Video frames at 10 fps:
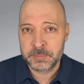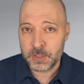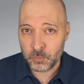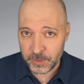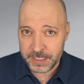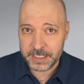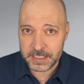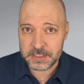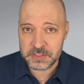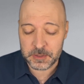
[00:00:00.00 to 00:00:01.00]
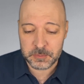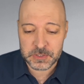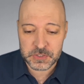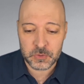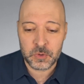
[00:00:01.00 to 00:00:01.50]
we needed some
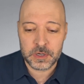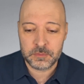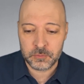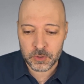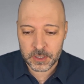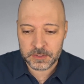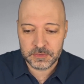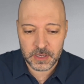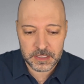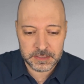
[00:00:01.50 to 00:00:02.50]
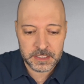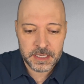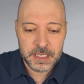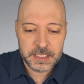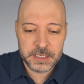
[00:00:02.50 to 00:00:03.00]
restorative work done
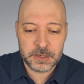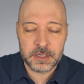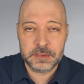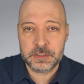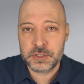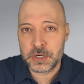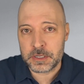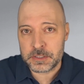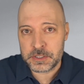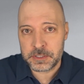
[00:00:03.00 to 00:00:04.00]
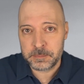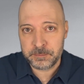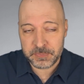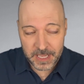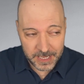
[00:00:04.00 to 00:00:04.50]
here at the church.
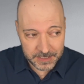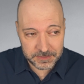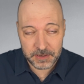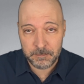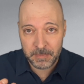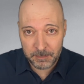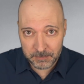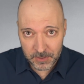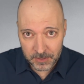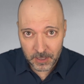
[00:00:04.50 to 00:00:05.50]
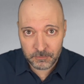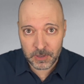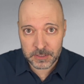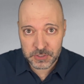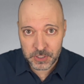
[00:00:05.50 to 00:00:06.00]
And a member of
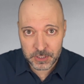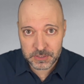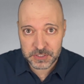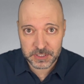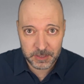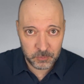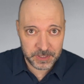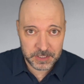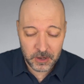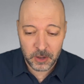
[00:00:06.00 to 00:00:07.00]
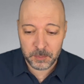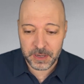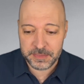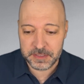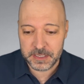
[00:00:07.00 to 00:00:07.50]
our church that we call
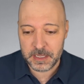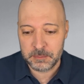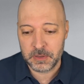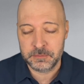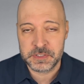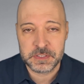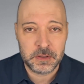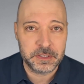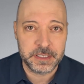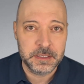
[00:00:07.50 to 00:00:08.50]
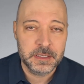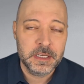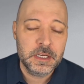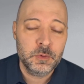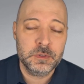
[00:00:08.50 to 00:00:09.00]
by the name of Sully
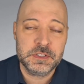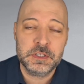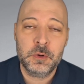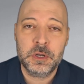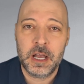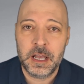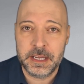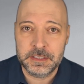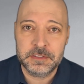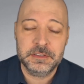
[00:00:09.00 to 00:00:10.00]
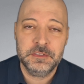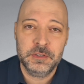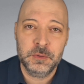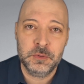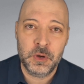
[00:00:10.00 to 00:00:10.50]
was so kind
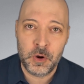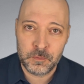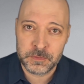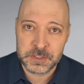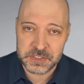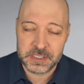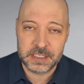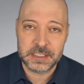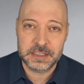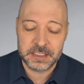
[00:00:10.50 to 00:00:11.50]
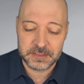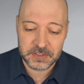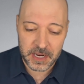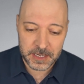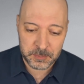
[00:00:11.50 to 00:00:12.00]
to oversee the
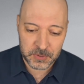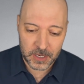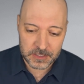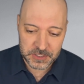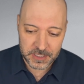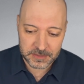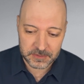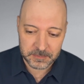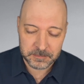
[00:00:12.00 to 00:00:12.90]
entire project.